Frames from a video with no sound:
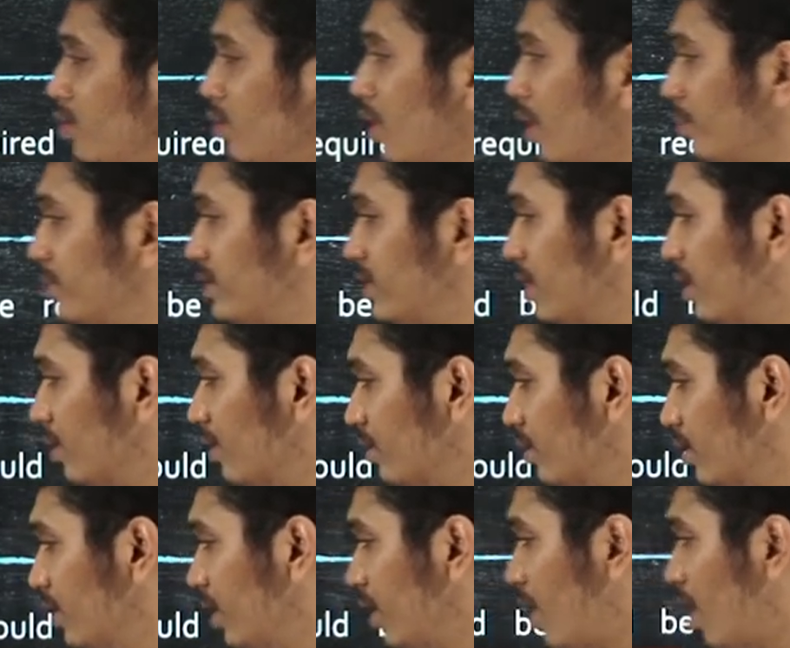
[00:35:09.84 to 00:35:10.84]
to
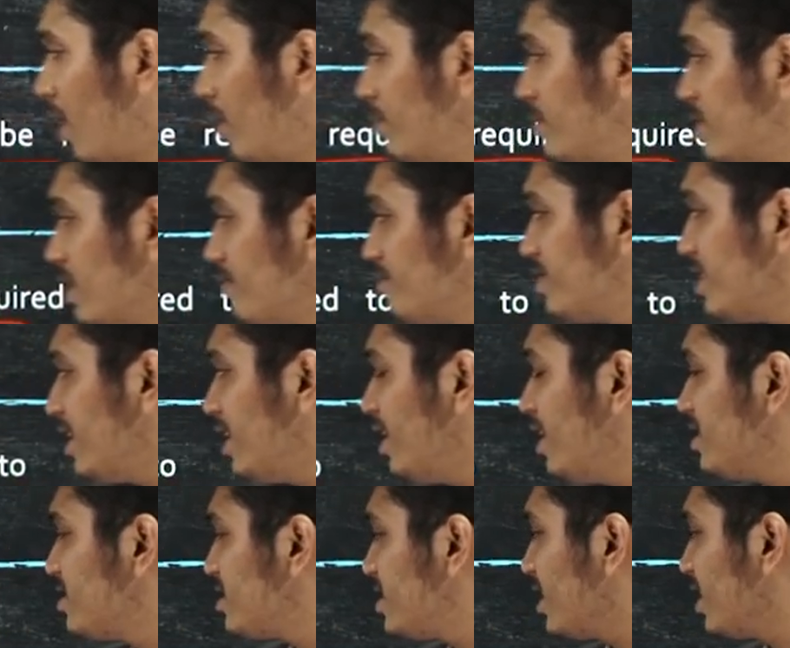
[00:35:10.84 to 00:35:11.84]
observe norms of
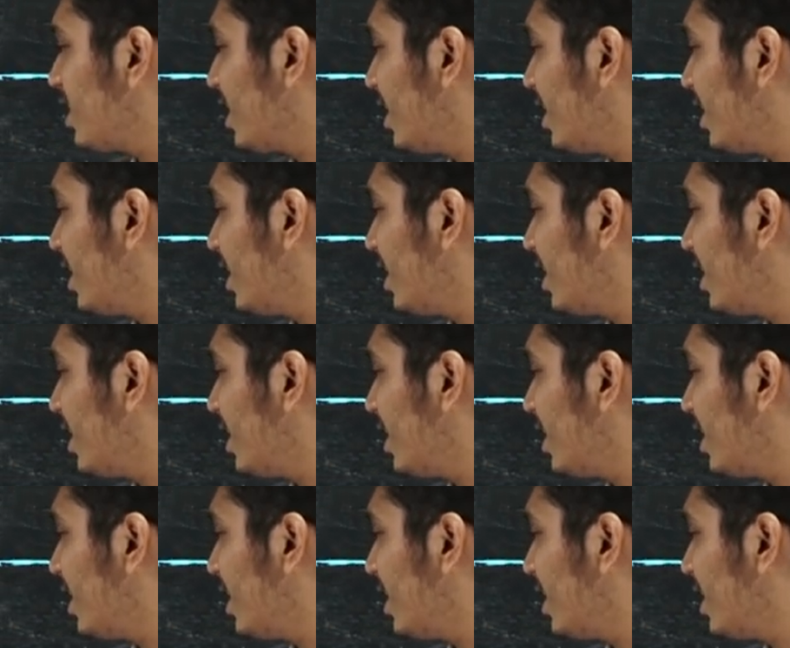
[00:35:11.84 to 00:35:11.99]
journalistic